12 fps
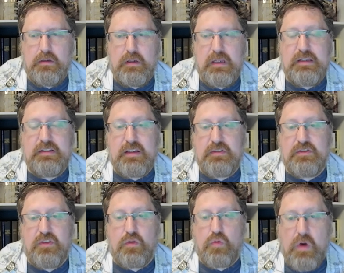He sends
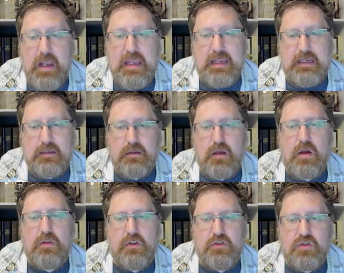the rain on
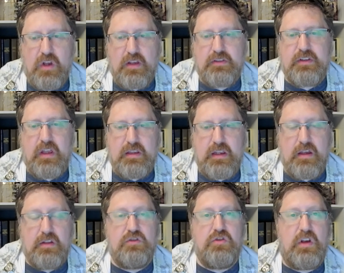the just and the
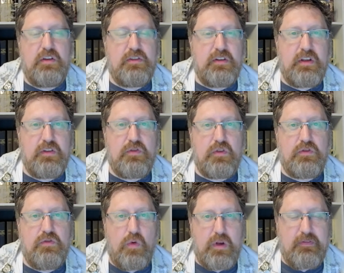unjust. And that's verse
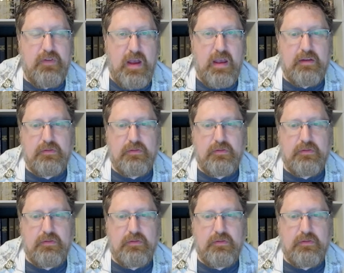forty-five.